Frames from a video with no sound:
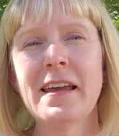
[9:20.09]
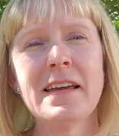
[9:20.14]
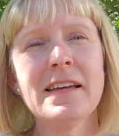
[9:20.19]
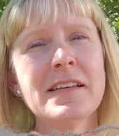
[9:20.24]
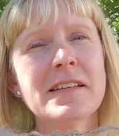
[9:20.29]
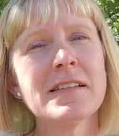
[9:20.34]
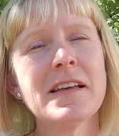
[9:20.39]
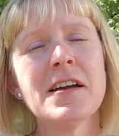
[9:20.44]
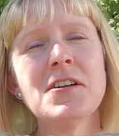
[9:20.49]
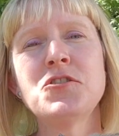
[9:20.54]

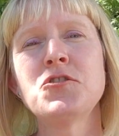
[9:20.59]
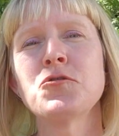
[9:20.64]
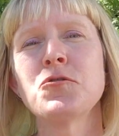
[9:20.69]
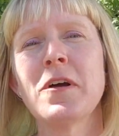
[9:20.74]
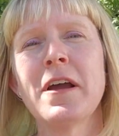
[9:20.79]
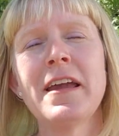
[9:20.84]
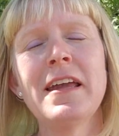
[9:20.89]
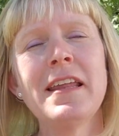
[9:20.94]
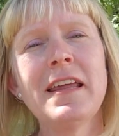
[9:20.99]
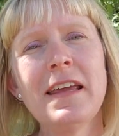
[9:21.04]
is
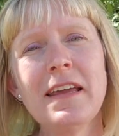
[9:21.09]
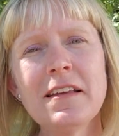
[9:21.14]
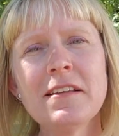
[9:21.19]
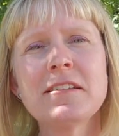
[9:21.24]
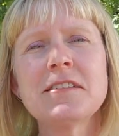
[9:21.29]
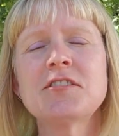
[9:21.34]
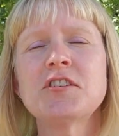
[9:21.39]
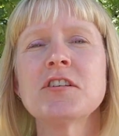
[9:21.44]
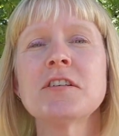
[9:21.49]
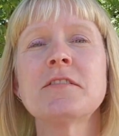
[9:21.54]

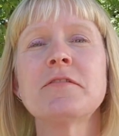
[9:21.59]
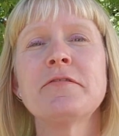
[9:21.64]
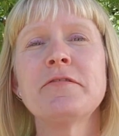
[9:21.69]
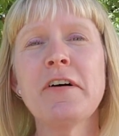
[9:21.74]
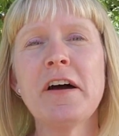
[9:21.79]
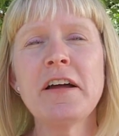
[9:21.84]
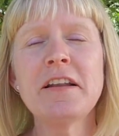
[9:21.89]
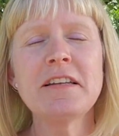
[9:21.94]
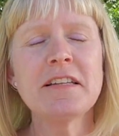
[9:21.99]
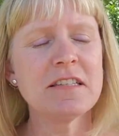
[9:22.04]
just
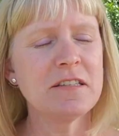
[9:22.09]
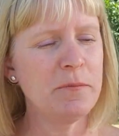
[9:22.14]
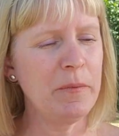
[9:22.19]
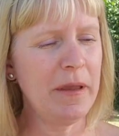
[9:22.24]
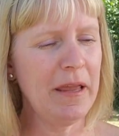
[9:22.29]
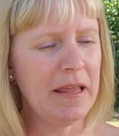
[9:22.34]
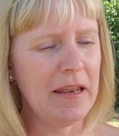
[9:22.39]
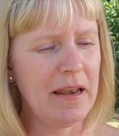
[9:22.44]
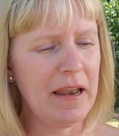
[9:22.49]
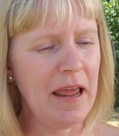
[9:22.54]
fun to
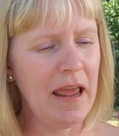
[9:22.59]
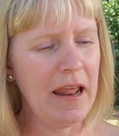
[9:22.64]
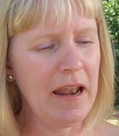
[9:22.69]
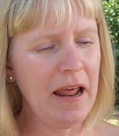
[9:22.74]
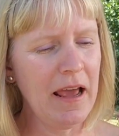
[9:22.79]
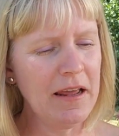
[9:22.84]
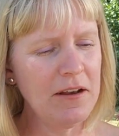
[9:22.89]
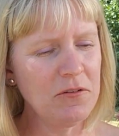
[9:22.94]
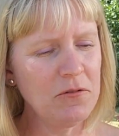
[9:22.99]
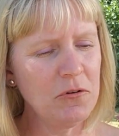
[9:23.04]
spin, and
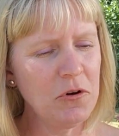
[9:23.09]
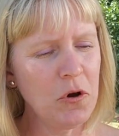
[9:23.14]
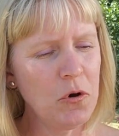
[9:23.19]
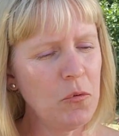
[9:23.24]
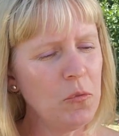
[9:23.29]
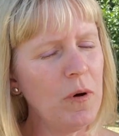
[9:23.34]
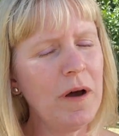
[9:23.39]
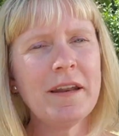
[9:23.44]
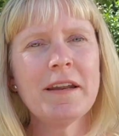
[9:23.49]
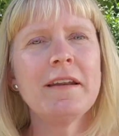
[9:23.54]
I don't know
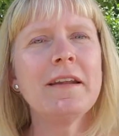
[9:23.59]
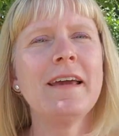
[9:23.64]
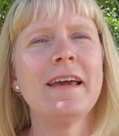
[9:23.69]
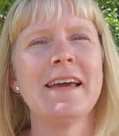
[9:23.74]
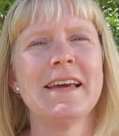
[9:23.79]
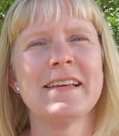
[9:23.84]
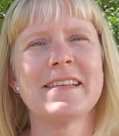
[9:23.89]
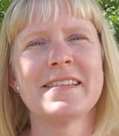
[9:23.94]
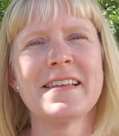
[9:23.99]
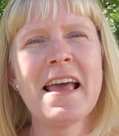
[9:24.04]
what it
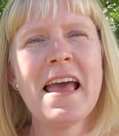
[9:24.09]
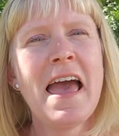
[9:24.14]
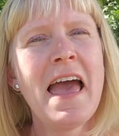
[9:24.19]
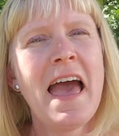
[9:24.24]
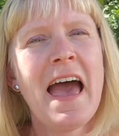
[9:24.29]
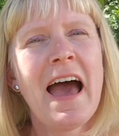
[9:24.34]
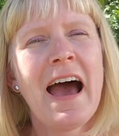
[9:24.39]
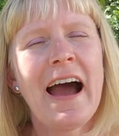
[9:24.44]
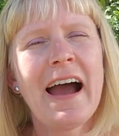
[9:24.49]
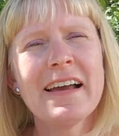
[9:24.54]
is.
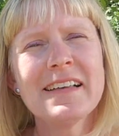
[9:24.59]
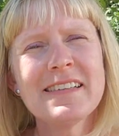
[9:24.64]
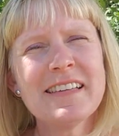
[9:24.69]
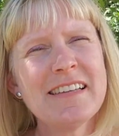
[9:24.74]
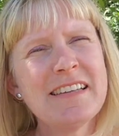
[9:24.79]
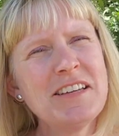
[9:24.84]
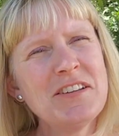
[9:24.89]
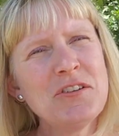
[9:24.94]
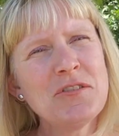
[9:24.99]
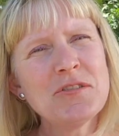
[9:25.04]
I
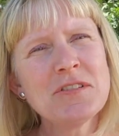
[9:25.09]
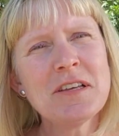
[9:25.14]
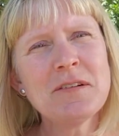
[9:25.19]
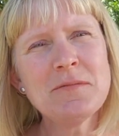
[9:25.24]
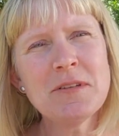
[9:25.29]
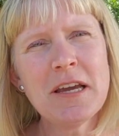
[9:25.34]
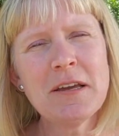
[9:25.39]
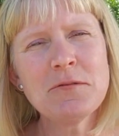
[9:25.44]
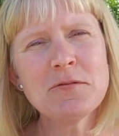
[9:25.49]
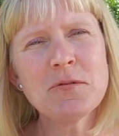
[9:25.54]
say,
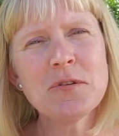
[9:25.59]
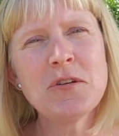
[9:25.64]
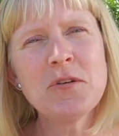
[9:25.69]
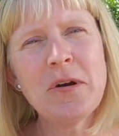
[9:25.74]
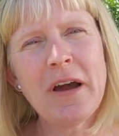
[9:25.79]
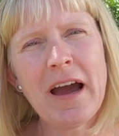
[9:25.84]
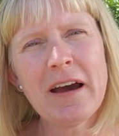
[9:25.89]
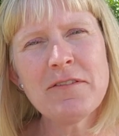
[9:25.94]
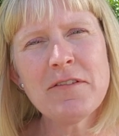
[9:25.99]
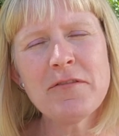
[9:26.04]
sometimes when you
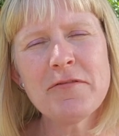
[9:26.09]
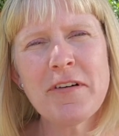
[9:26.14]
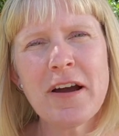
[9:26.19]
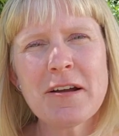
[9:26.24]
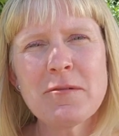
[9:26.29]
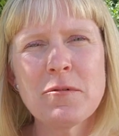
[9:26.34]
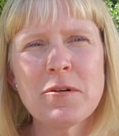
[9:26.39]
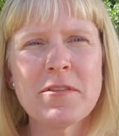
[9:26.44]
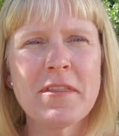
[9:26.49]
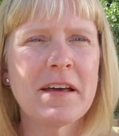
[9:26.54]
have a
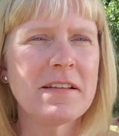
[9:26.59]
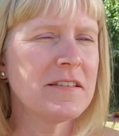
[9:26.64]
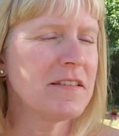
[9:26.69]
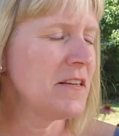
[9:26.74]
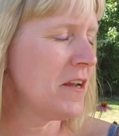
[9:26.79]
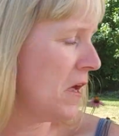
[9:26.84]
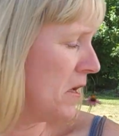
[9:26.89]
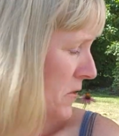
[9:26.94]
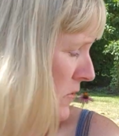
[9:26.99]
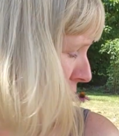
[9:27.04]
fiber that's
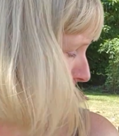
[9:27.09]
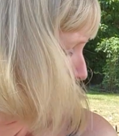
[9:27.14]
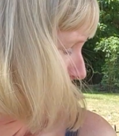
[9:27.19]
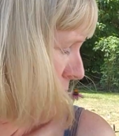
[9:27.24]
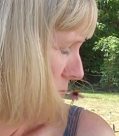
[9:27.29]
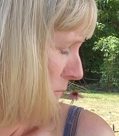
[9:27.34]
not super